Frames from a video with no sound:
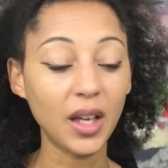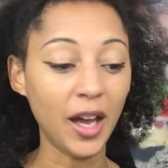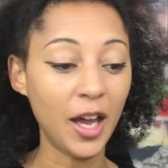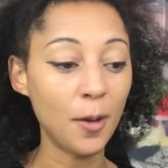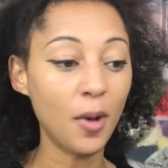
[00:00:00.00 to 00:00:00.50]

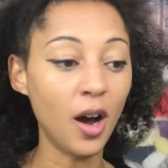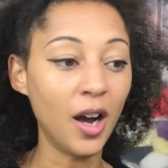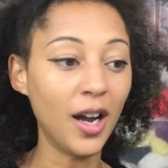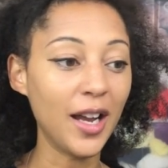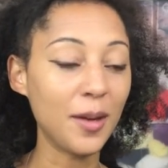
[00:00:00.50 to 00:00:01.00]

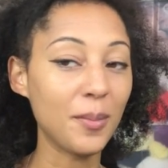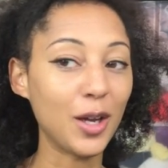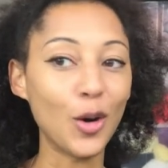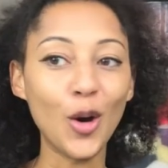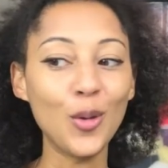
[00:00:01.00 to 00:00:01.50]
I
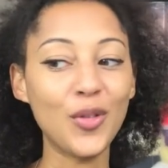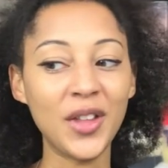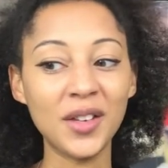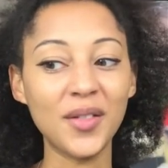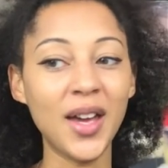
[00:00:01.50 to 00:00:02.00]
make a whole
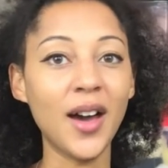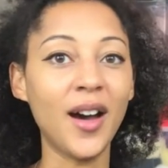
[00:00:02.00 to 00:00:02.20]
thing of it.